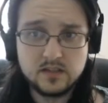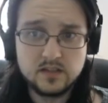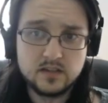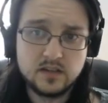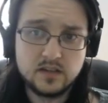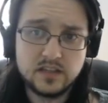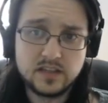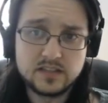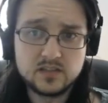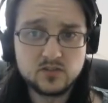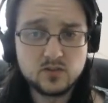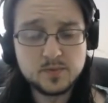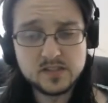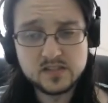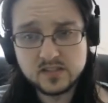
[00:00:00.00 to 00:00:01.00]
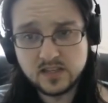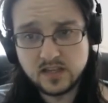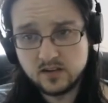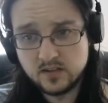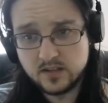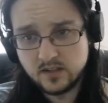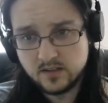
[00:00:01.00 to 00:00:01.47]
That's a little bit
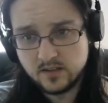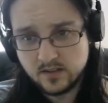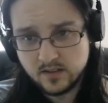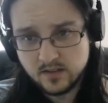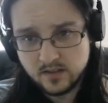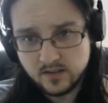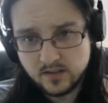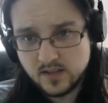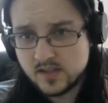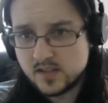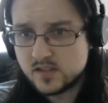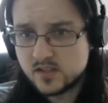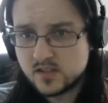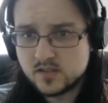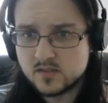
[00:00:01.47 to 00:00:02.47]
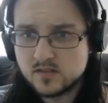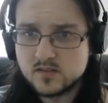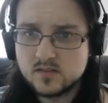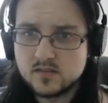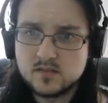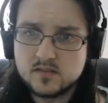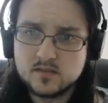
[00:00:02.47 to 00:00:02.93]
scary.
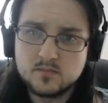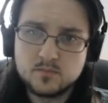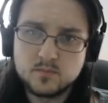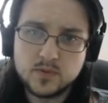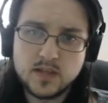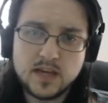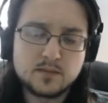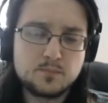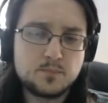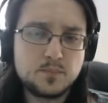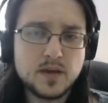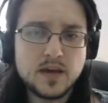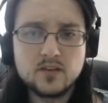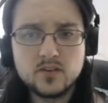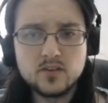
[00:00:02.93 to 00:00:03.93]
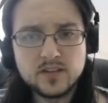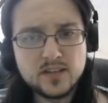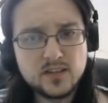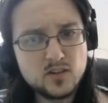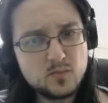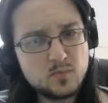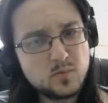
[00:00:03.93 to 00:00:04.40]
Is black better
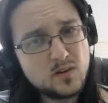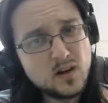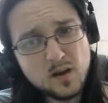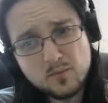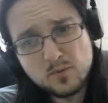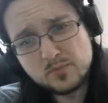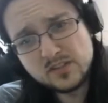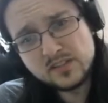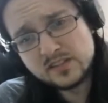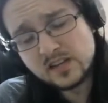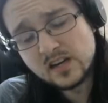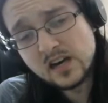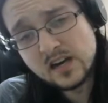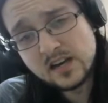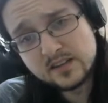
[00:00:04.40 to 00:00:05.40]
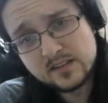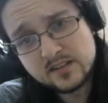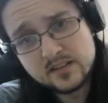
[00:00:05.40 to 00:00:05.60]
here? Probably not.